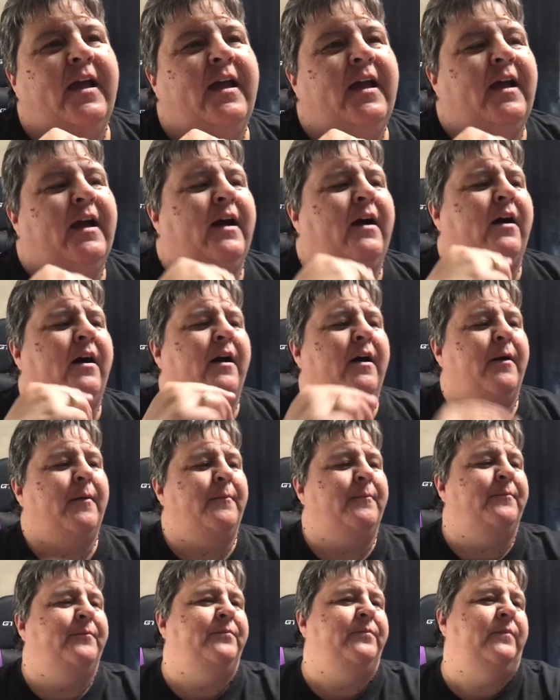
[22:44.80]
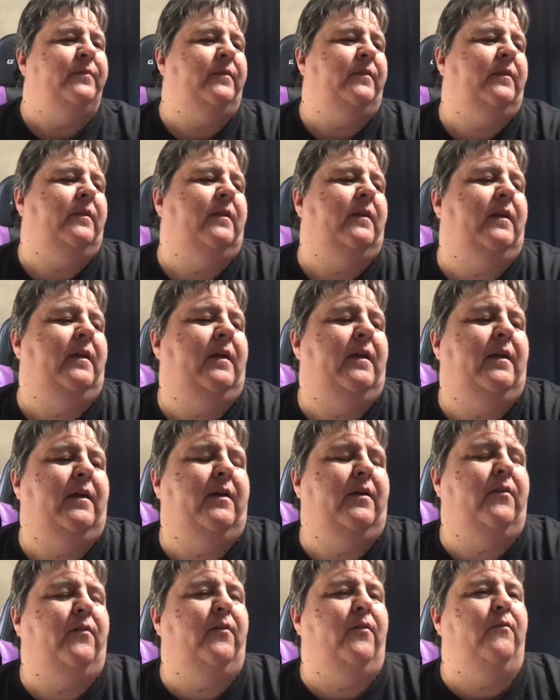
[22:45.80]
What
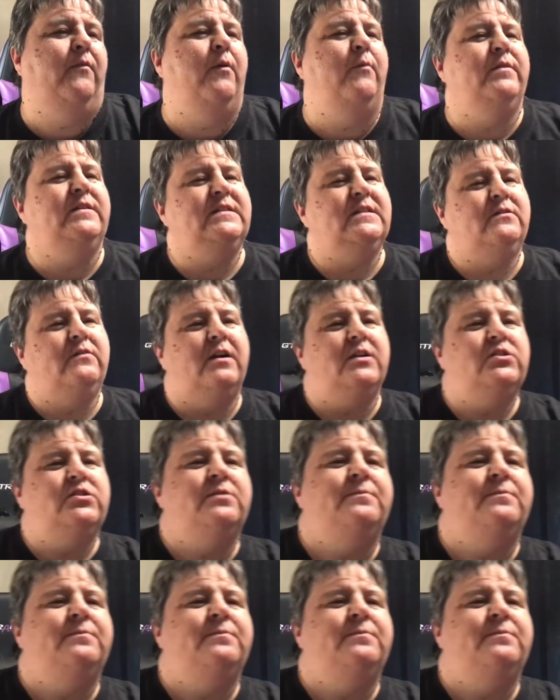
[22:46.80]
was the question,